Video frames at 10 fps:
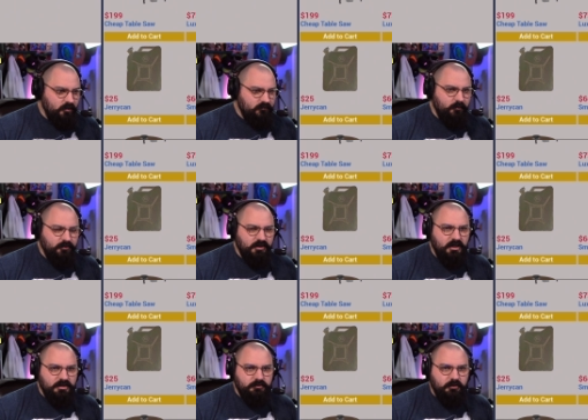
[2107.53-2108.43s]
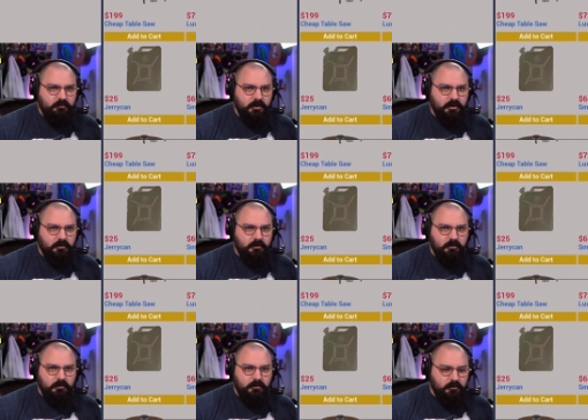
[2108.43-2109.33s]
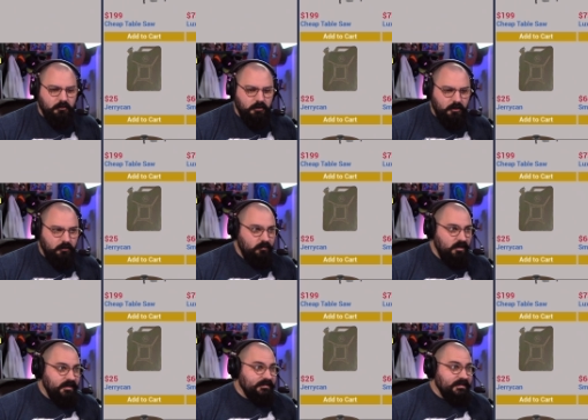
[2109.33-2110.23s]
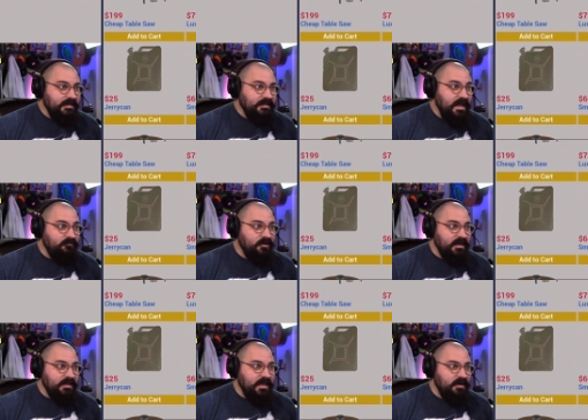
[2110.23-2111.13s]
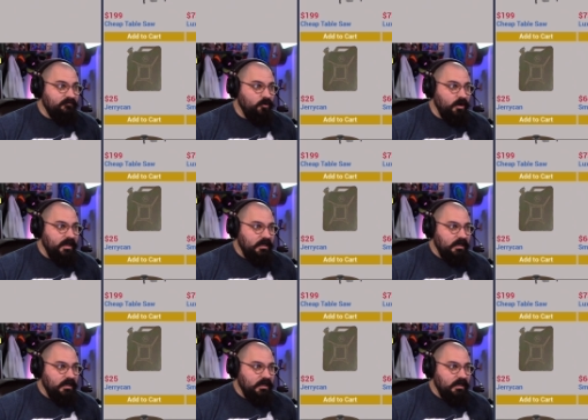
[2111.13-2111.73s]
What if I want the luxury one? Because I definitely can't afford it.